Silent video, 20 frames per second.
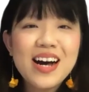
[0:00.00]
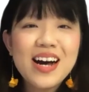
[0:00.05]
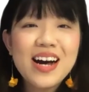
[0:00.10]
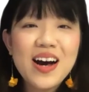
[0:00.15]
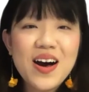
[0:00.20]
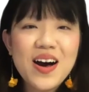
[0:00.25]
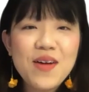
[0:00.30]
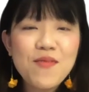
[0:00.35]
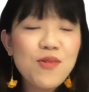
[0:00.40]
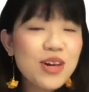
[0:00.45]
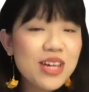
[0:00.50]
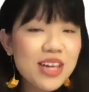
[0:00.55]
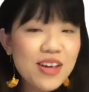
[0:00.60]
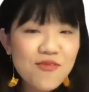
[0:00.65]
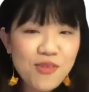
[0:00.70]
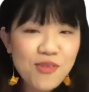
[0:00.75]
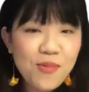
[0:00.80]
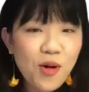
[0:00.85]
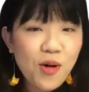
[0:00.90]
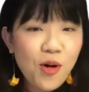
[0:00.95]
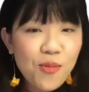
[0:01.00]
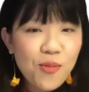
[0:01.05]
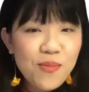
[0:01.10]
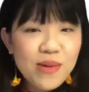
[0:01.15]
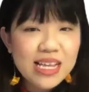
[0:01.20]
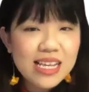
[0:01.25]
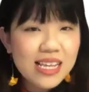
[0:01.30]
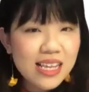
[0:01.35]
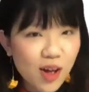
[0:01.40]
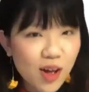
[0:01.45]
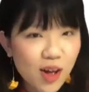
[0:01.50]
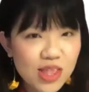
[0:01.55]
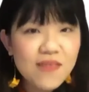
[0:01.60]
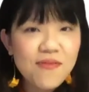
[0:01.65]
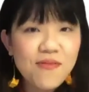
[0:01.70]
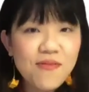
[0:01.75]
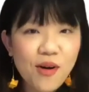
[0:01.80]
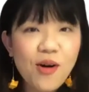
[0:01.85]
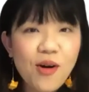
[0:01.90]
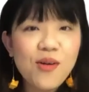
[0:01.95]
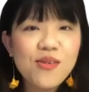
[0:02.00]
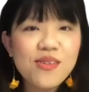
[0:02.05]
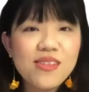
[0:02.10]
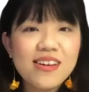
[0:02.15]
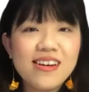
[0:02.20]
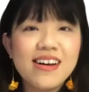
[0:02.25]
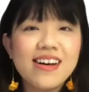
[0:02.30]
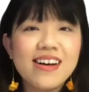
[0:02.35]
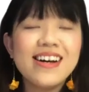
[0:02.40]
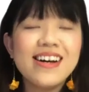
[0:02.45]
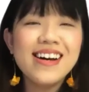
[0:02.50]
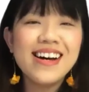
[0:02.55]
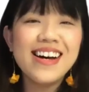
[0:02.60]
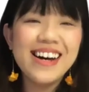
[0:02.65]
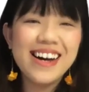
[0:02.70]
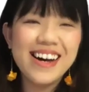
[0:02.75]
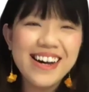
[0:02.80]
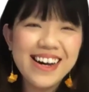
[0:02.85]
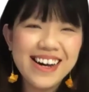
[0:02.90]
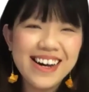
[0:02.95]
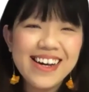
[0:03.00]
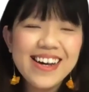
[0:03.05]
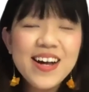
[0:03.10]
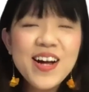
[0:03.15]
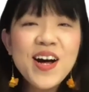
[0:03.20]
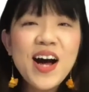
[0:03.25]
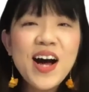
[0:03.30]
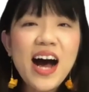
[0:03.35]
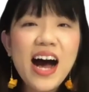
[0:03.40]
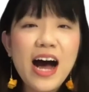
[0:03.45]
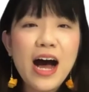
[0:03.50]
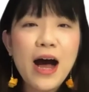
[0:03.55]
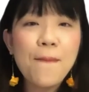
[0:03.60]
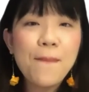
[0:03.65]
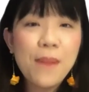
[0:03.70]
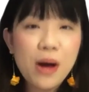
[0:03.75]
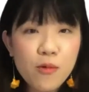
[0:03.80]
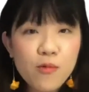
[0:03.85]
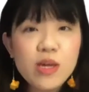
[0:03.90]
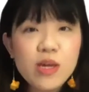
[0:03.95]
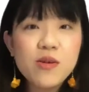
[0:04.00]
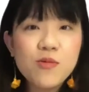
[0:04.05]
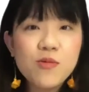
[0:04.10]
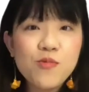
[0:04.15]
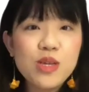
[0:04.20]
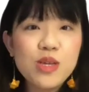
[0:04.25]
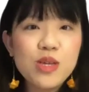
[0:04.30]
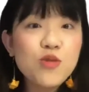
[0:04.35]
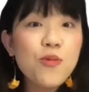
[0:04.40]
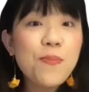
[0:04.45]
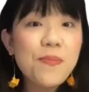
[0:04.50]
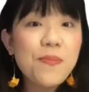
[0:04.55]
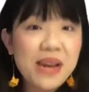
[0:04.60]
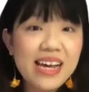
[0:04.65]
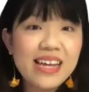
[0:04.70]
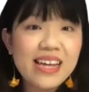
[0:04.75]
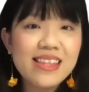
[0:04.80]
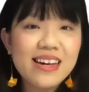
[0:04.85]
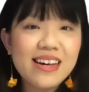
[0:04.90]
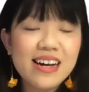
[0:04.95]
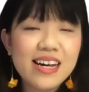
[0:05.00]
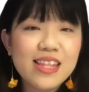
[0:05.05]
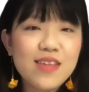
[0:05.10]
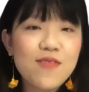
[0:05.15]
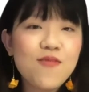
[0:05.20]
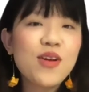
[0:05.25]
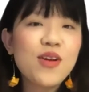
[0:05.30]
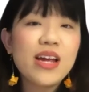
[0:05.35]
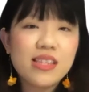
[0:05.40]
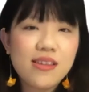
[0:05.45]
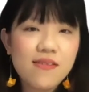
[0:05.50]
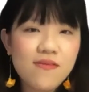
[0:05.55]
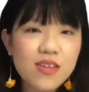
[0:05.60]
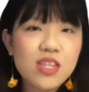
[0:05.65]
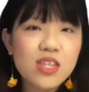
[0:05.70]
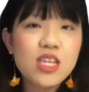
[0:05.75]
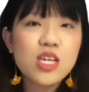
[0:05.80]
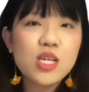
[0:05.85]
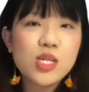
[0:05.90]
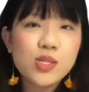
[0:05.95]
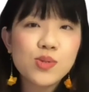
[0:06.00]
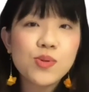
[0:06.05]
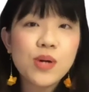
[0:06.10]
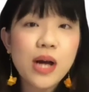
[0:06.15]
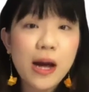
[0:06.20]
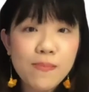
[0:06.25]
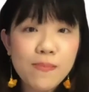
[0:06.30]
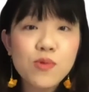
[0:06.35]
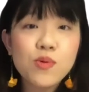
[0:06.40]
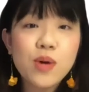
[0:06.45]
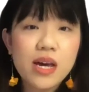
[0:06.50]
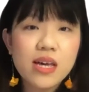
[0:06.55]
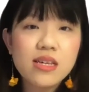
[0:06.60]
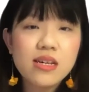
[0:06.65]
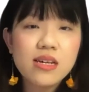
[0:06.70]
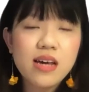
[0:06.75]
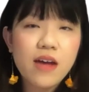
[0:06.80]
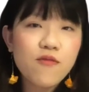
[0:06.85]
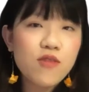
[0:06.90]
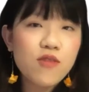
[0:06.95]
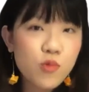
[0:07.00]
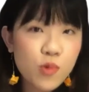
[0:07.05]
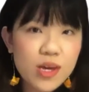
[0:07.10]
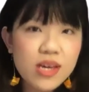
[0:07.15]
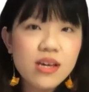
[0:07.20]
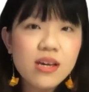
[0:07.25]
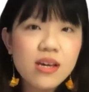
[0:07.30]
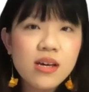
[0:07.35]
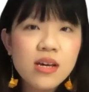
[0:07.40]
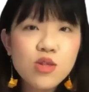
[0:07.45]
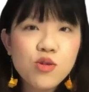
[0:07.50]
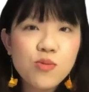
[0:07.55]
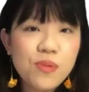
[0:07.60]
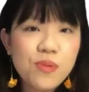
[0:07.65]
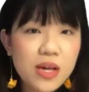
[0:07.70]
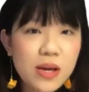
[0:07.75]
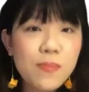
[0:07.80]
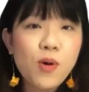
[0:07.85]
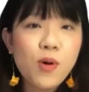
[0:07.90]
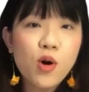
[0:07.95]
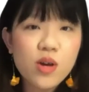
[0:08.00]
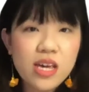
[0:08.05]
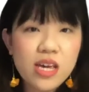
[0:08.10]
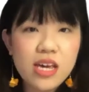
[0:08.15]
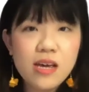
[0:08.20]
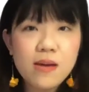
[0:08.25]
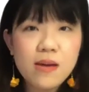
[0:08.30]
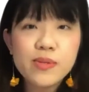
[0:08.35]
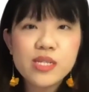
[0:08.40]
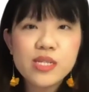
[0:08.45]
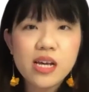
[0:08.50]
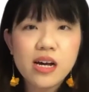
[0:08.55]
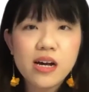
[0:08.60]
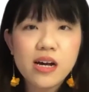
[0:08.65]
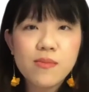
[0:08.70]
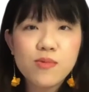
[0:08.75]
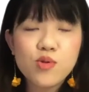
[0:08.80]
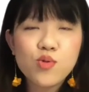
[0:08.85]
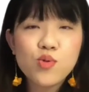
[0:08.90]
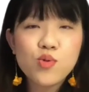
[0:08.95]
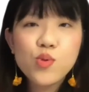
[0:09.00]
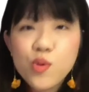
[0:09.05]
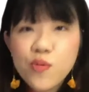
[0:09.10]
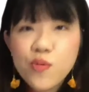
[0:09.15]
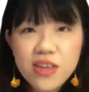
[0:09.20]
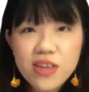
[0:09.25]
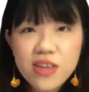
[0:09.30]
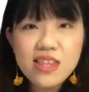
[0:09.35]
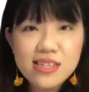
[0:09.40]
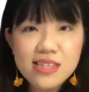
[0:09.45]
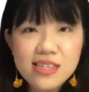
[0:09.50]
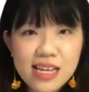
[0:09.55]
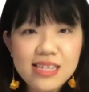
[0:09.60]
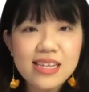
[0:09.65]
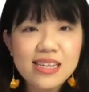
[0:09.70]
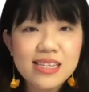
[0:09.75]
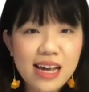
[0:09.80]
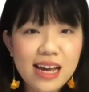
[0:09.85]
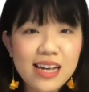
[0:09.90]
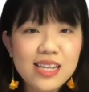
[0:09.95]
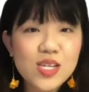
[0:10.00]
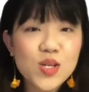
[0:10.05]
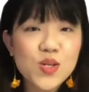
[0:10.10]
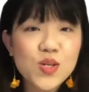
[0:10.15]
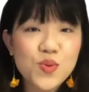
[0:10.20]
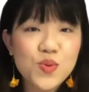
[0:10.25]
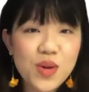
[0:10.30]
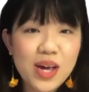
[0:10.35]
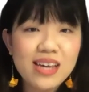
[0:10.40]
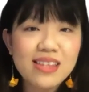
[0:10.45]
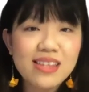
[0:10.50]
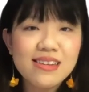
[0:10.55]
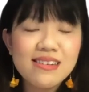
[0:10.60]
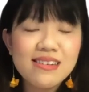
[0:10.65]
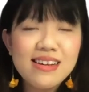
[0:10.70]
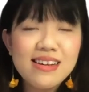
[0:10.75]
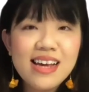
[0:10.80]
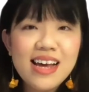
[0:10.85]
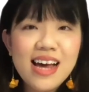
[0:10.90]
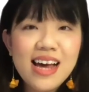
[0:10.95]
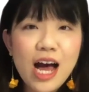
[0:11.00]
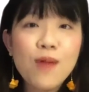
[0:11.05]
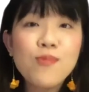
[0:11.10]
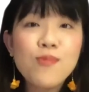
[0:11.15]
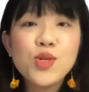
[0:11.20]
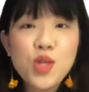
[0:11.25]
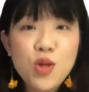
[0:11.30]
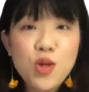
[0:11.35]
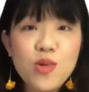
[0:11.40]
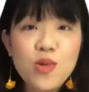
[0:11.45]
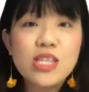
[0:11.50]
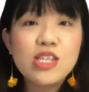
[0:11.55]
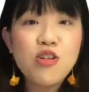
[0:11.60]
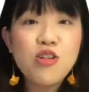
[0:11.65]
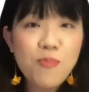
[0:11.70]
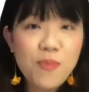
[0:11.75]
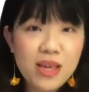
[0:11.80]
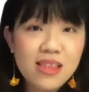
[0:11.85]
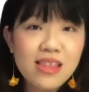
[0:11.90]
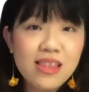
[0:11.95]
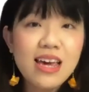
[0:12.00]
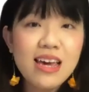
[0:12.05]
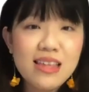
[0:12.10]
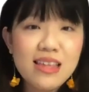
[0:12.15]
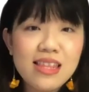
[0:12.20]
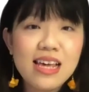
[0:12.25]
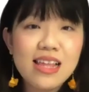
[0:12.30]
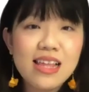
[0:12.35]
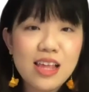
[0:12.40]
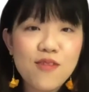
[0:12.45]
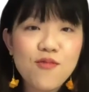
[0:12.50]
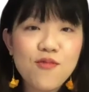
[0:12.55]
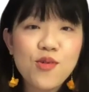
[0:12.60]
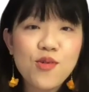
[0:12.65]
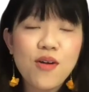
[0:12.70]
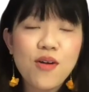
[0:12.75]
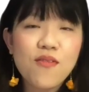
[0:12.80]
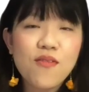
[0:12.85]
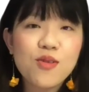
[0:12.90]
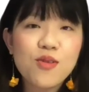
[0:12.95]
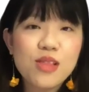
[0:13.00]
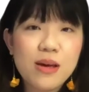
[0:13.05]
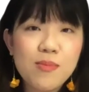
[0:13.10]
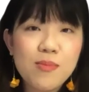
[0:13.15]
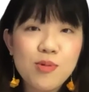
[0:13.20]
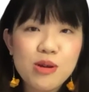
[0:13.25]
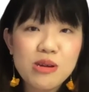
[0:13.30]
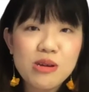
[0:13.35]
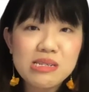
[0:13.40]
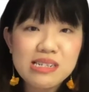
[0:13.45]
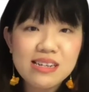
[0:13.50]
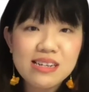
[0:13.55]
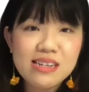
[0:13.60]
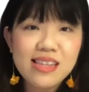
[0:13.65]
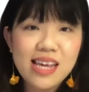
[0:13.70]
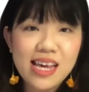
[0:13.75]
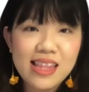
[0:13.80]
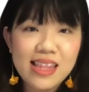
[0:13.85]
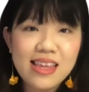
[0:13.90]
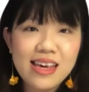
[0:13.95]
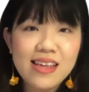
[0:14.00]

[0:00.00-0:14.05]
working from home is on default. But we do plan different activities to come together every week to play board games, to do fitness exercises together, so that we still maintain that level of collaboration and that